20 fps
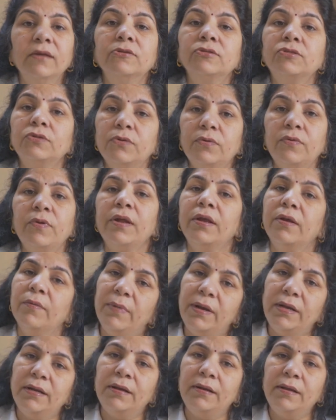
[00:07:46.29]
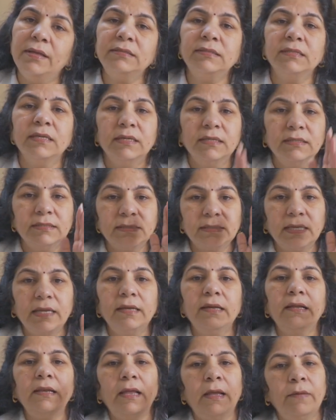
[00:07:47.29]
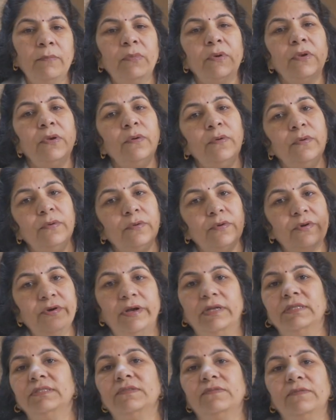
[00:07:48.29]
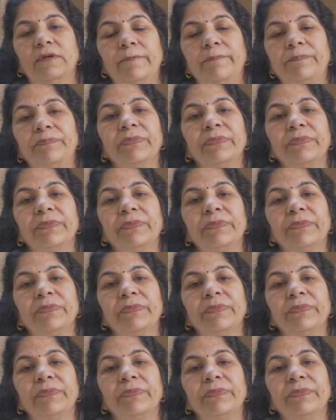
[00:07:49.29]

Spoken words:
So recommended is single embryo transfer.